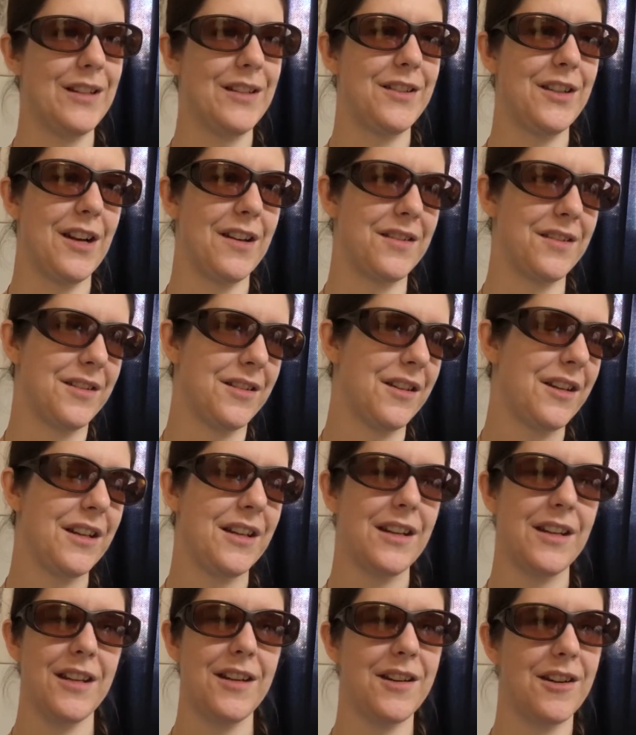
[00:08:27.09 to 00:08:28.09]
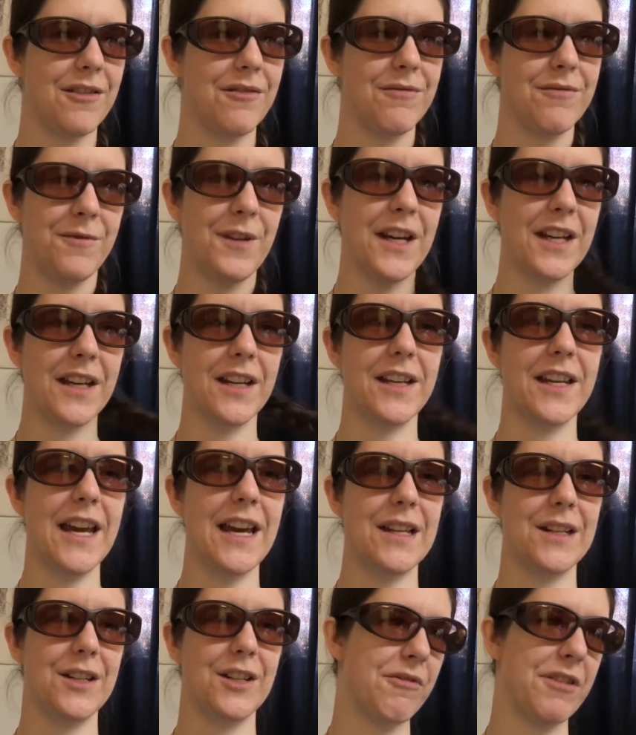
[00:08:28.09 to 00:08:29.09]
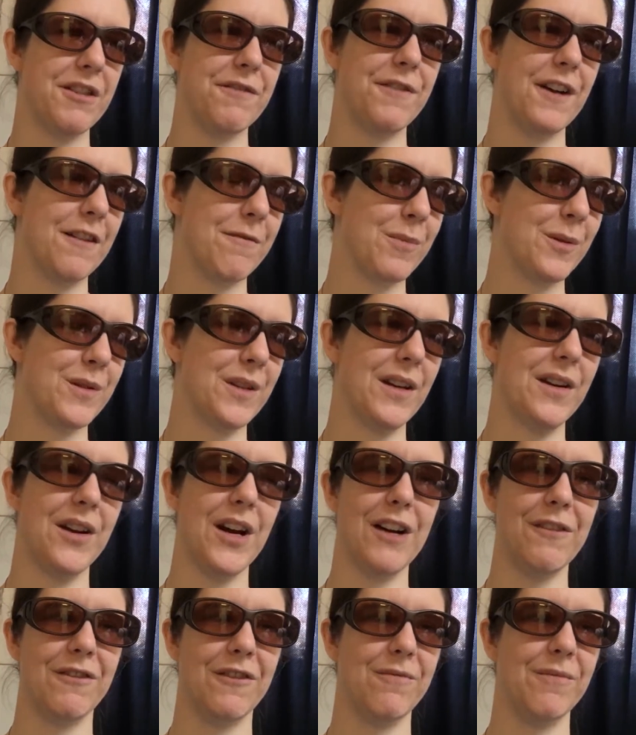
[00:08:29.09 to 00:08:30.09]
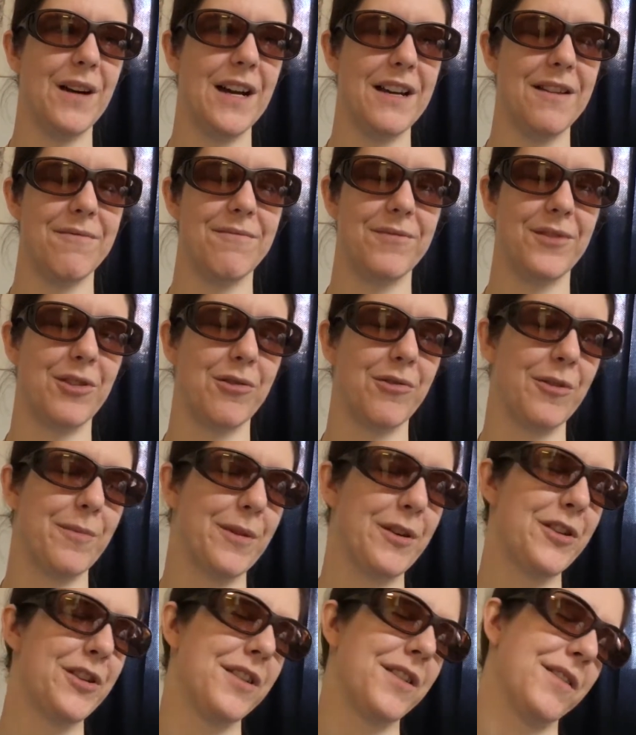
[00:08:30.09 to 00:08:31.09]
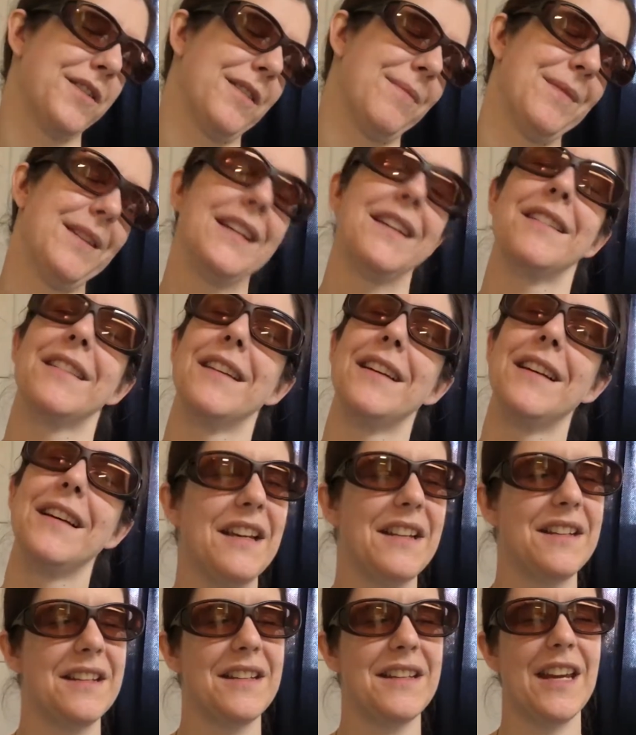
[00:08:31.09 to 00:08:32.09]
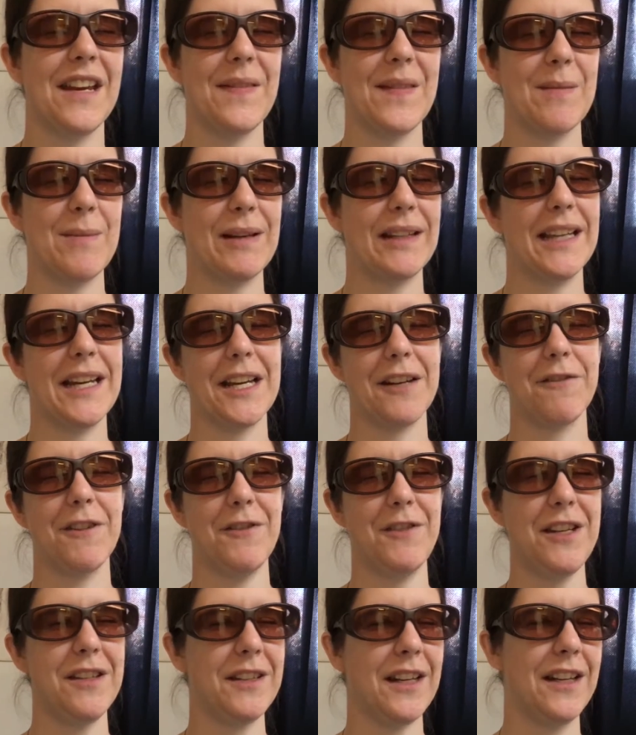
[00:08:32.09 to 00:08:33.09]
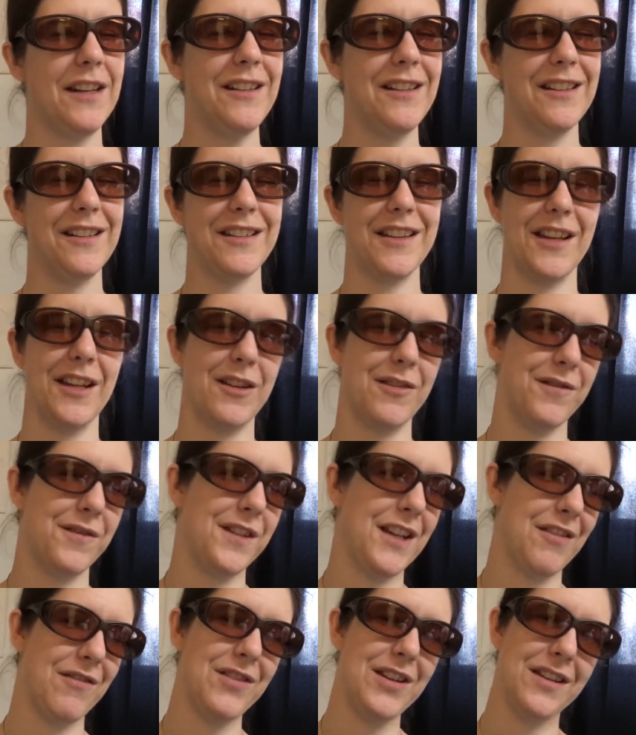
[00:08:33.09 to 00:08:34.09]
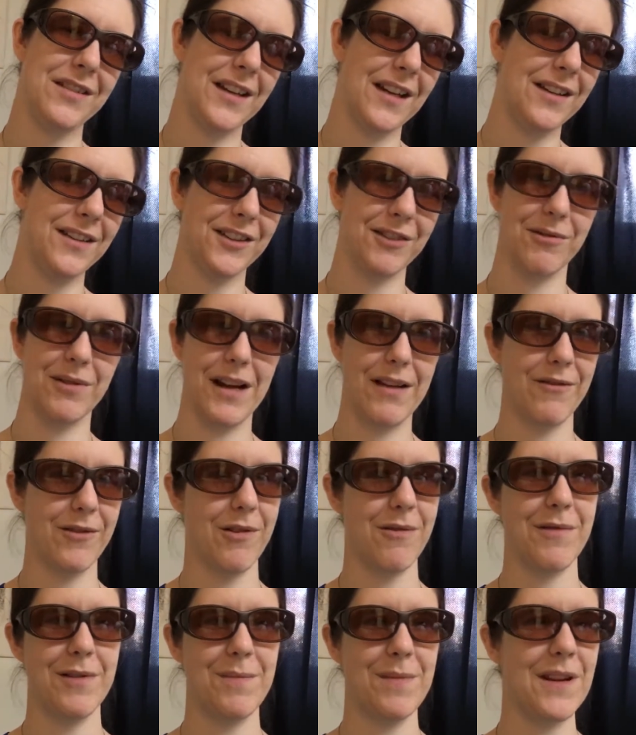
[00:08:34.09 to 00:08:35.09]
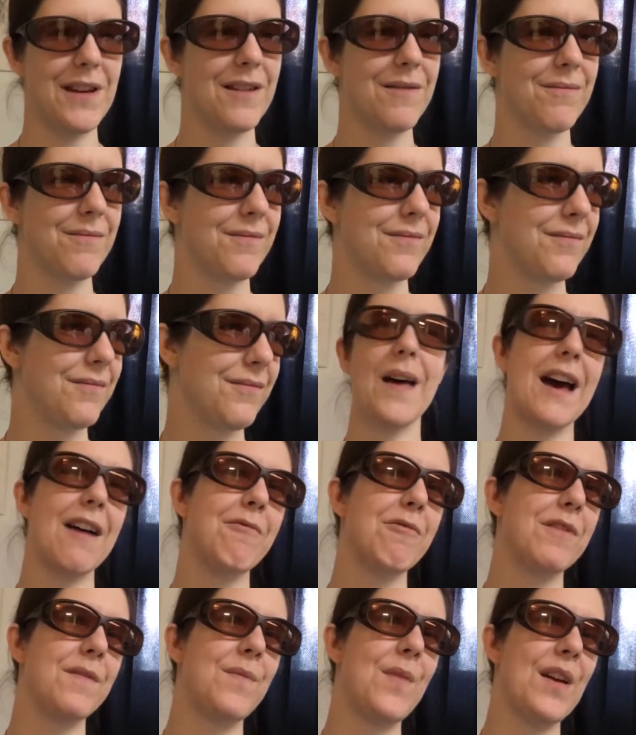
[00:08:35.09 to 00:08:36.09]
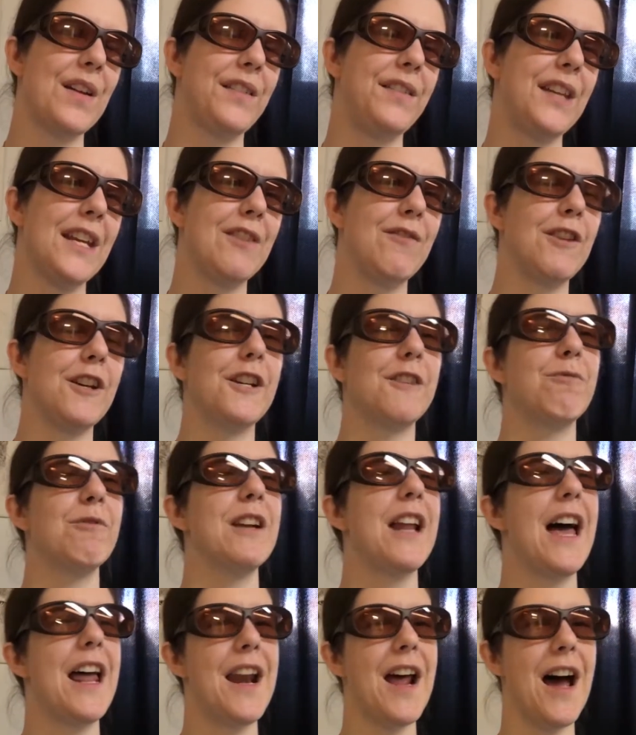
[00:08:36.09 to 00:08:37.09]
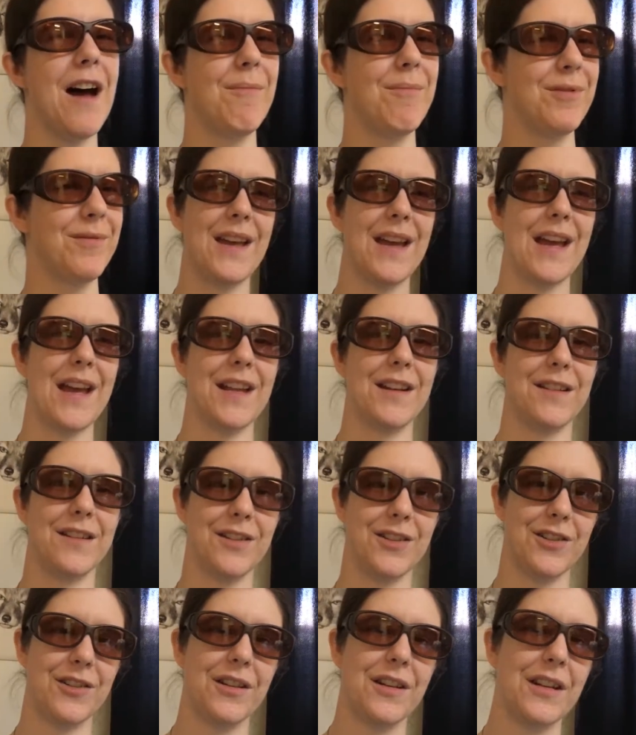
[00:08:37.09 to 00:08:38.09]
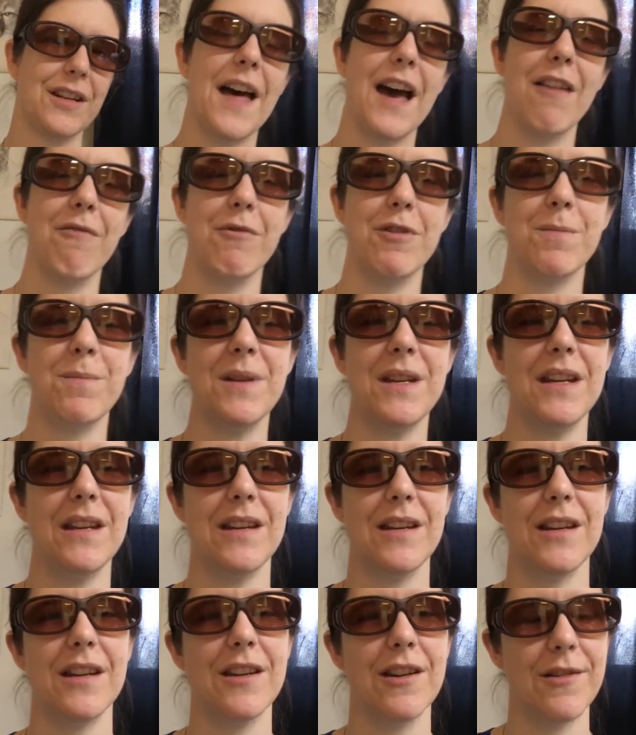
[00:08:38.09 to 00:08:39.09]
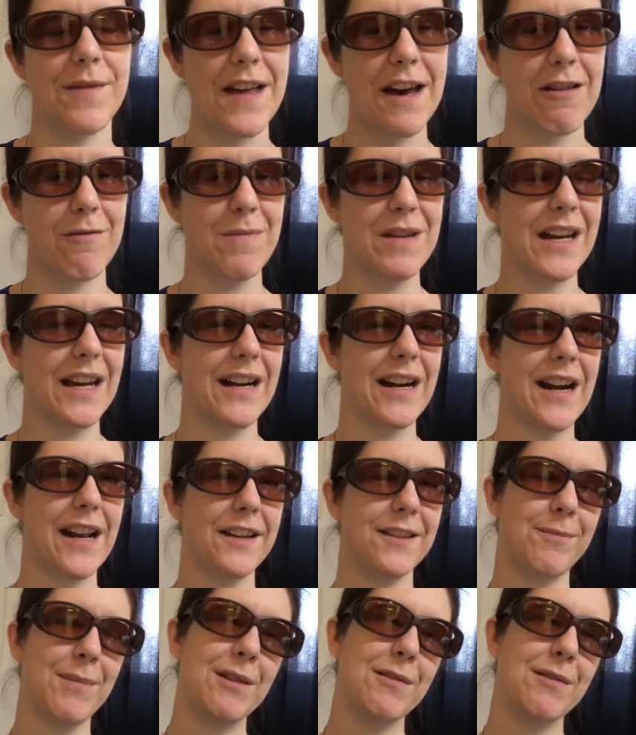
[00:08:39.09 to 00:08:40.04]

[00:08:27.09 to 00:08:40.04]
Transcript: It's just, you know, if I could get 25% off of my total purchase or something and get them at like 50 cents instead of 70 cents or whatever it would be, that savings would add up, and that would be, you know, that would be kind of nice.